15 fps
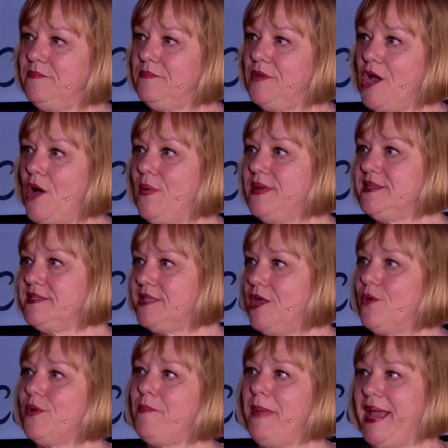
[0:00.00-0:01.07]
go at a
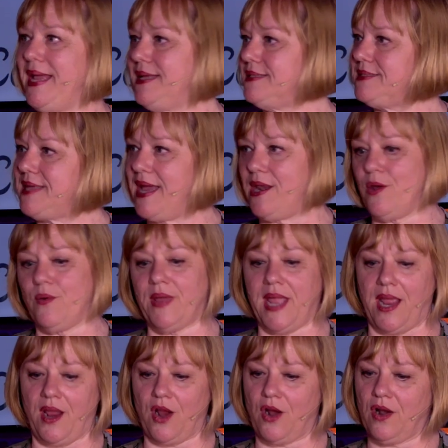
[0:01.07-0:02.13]
slower pace. I don't
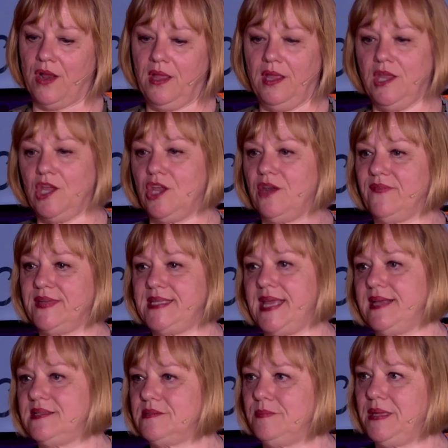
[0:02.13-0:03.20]
care, you know, if it
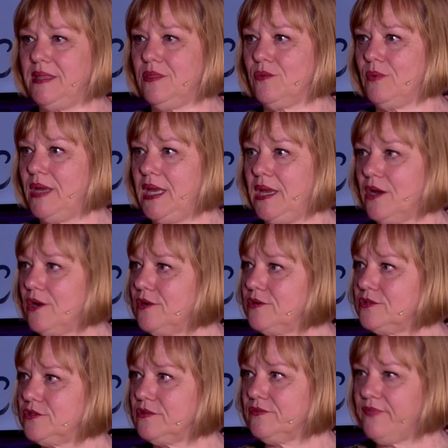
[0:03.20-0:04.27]
takes me 3
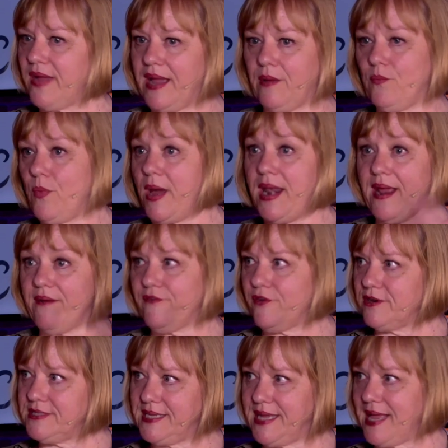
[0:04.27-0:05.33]
years or 5, whatever,
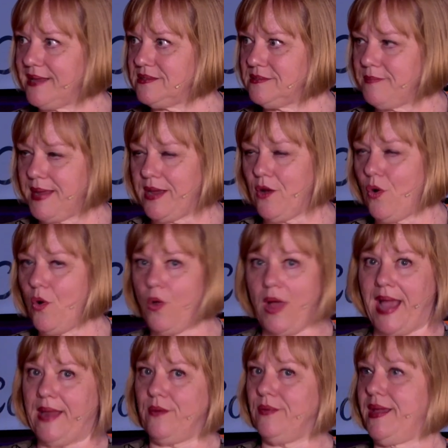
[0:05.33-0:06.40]
to get to my goal.
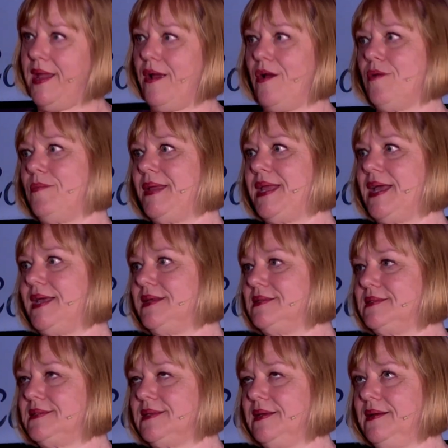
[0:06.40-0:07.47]
I don't care,
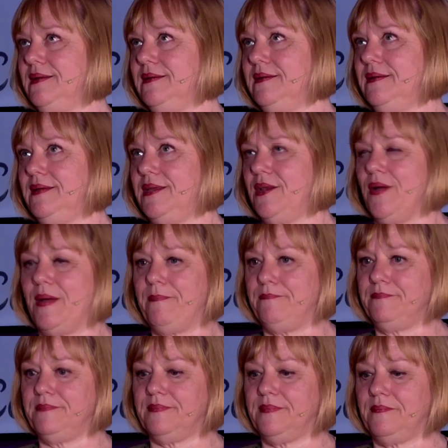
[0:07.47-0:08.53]
because, you know,